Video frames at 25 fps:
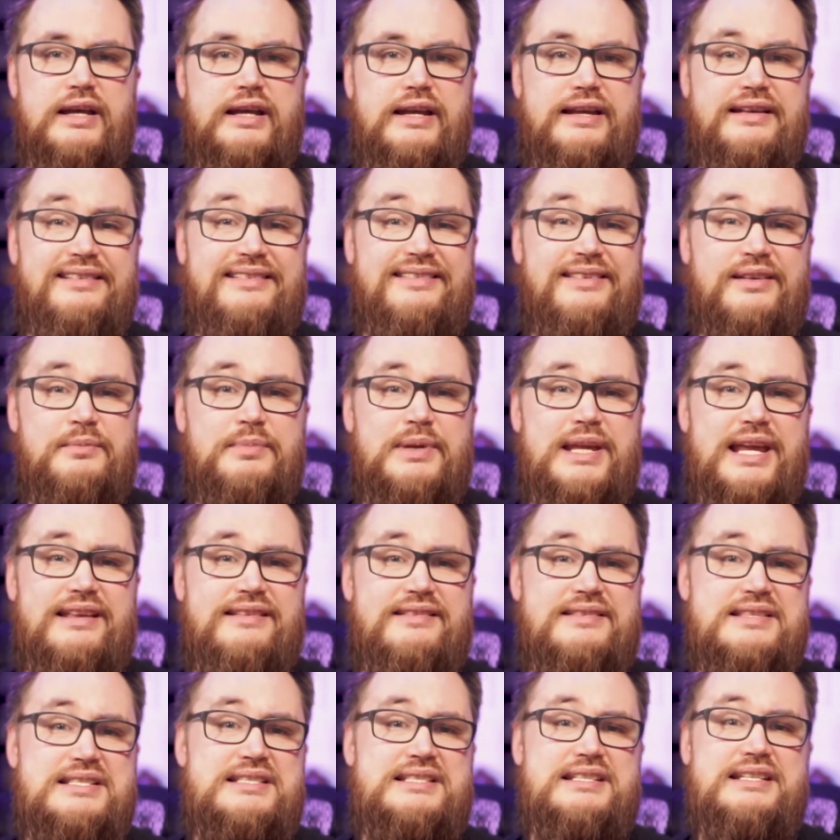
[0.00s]
In some
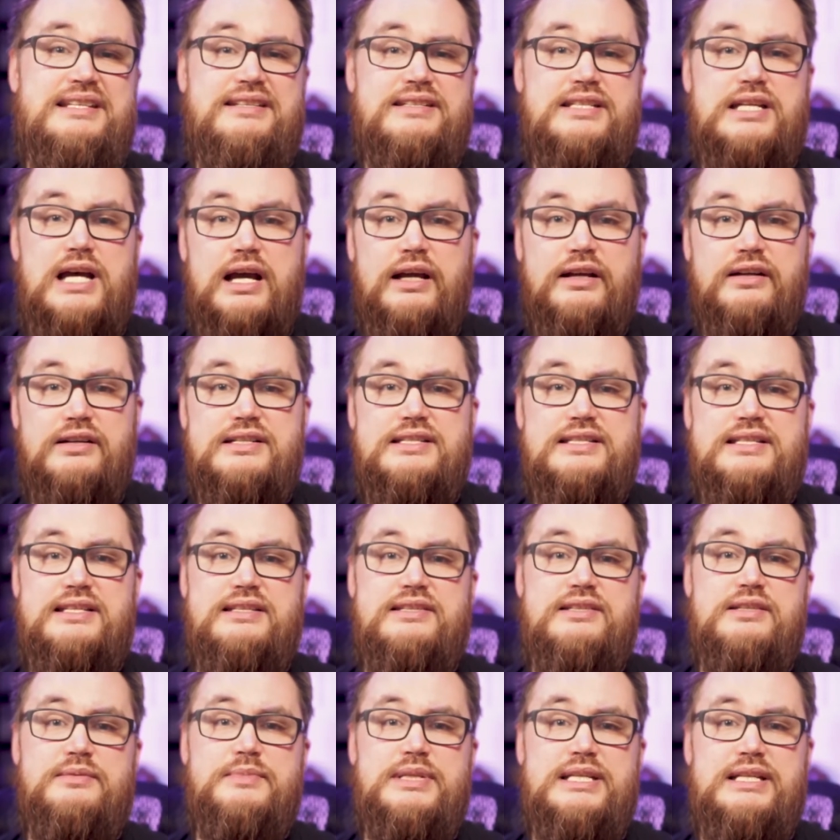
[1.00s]
cases, the entire
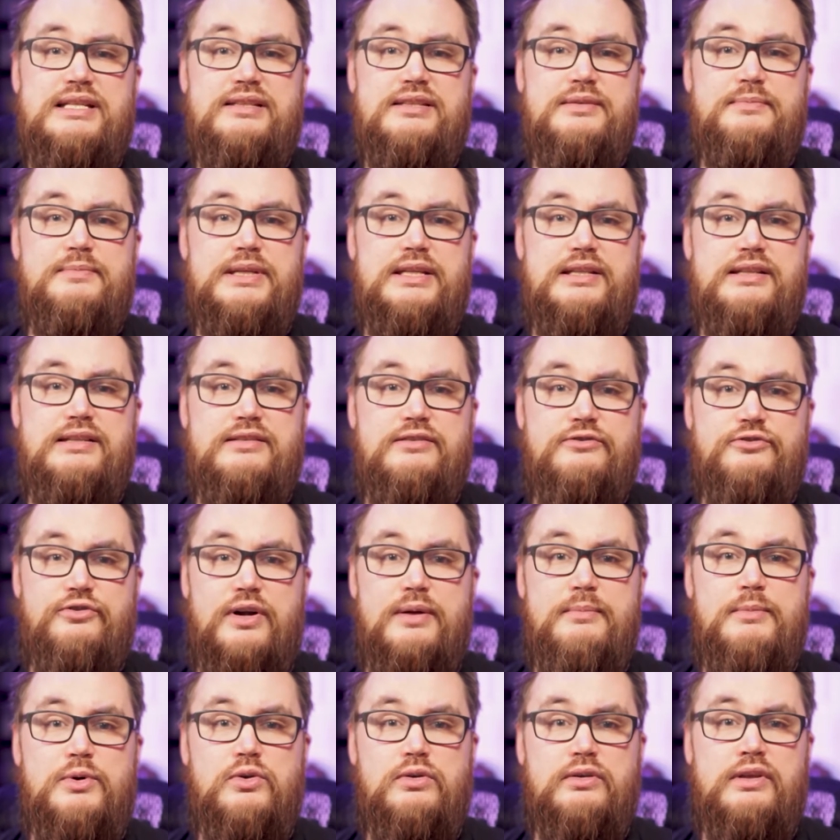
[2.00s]
system needed to be
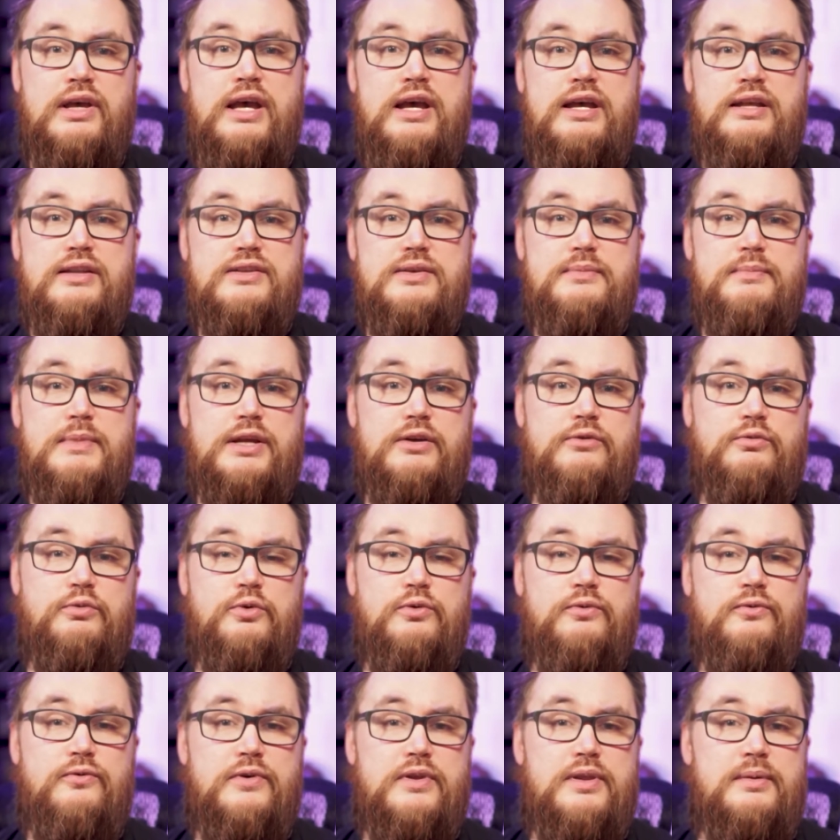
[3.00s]
dremeled to make
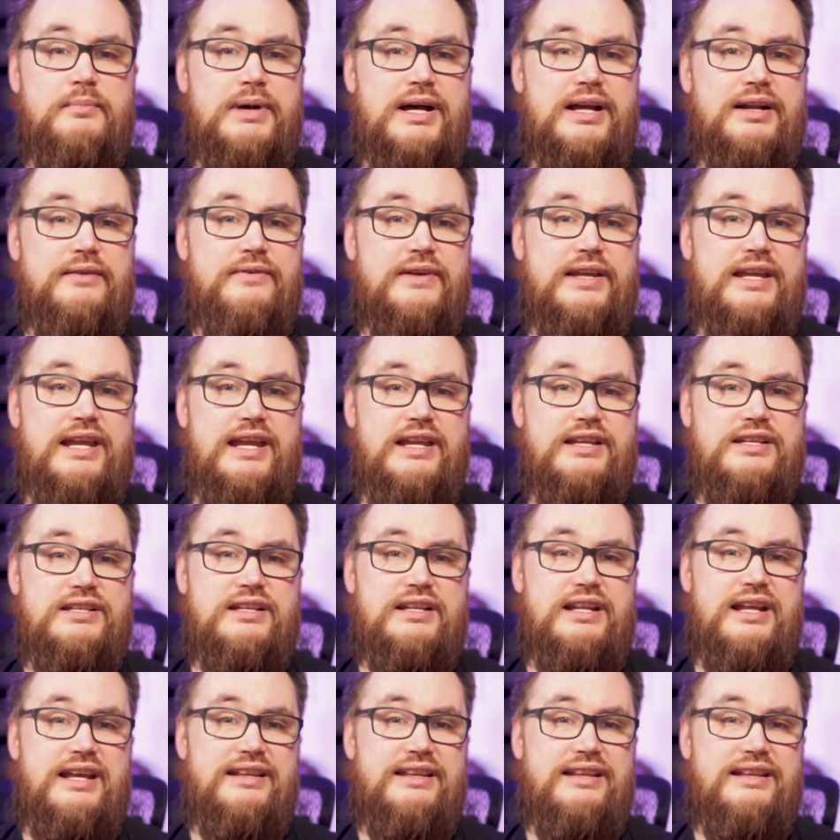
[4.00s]
room for the modification,